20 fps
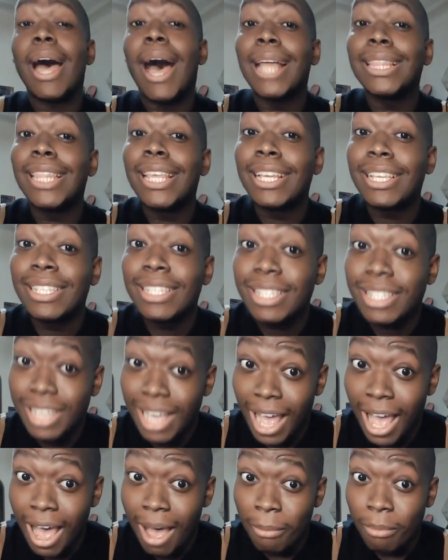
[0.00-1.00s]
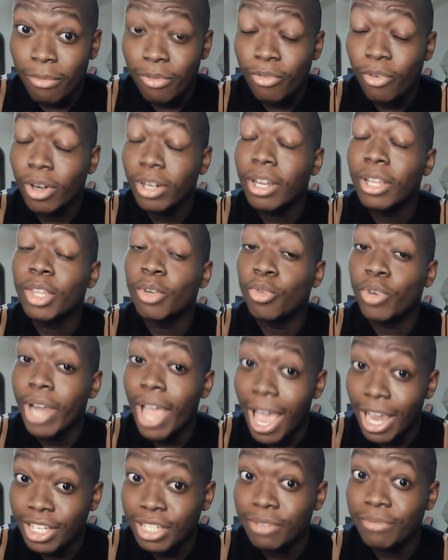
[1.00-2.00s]
think it's time for another
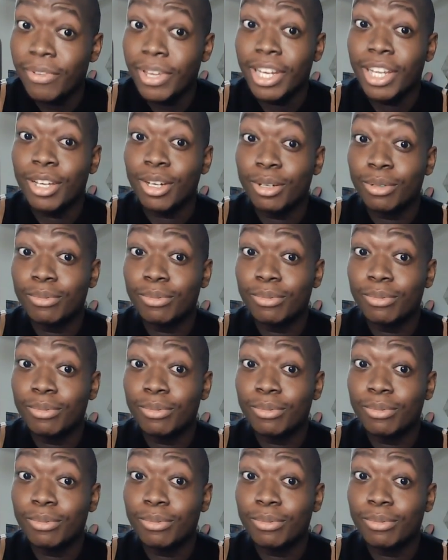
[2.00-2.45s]
reaction video.